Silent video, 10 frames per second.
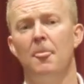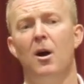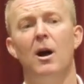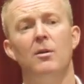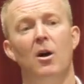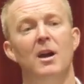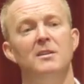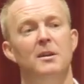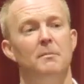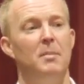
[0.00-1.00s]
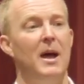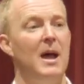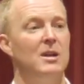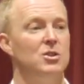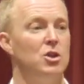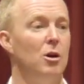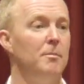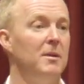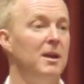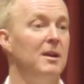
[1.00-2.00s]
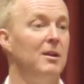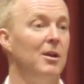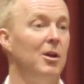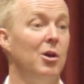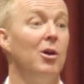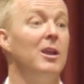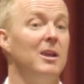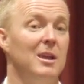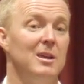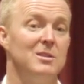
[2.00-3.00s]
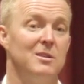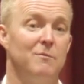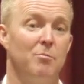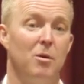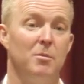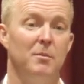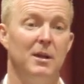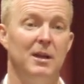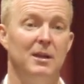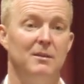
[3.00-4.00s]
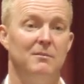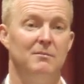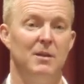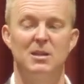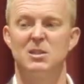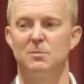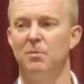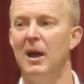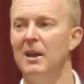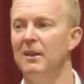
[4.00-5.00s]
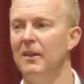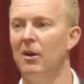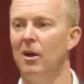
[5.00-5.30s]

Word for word: I, I did a bad job in early years of probably explaining that.